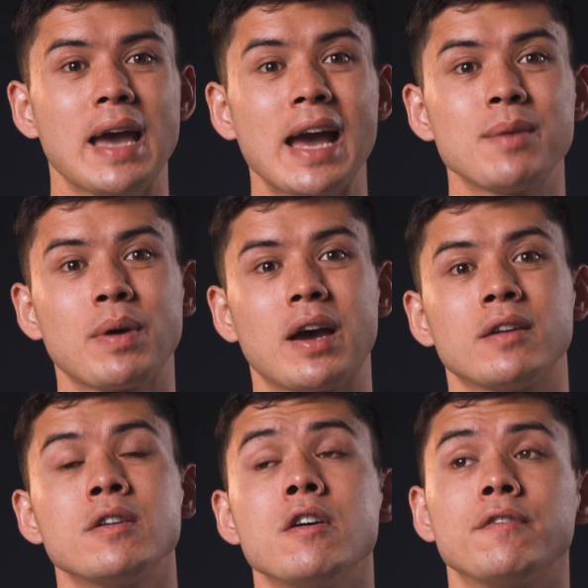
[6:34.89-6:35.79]

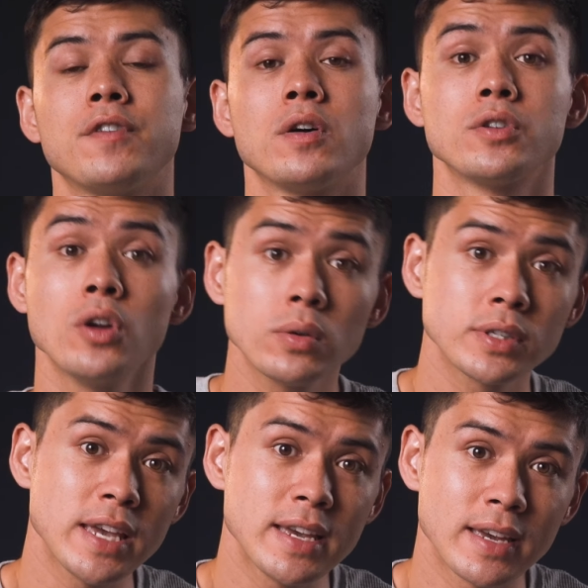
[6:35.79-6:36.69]
iPad for note
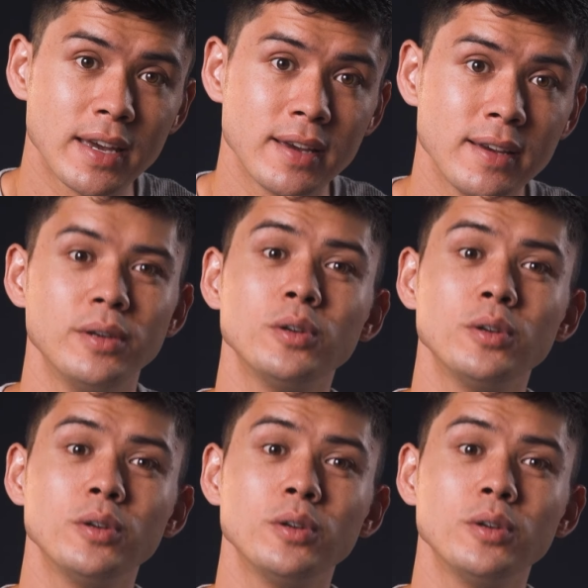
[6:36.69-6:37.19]
taking,